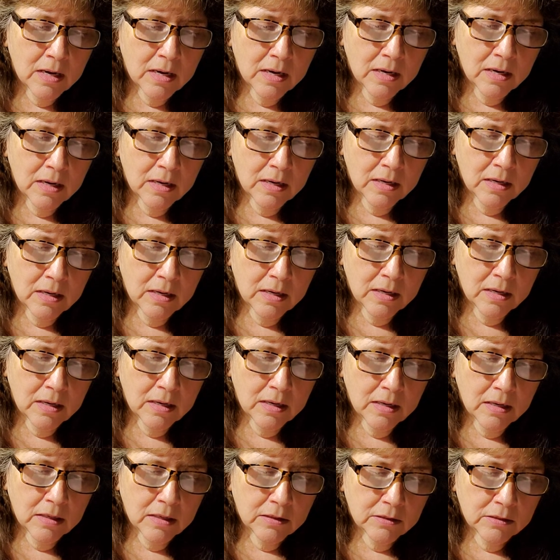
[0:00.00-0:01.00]

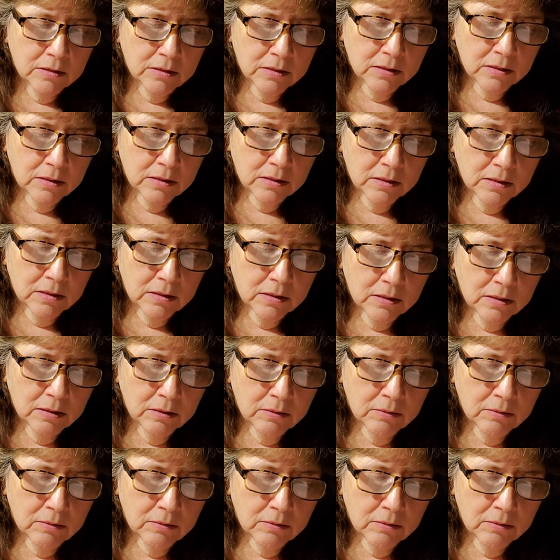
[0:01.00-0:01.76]
(no one is talking)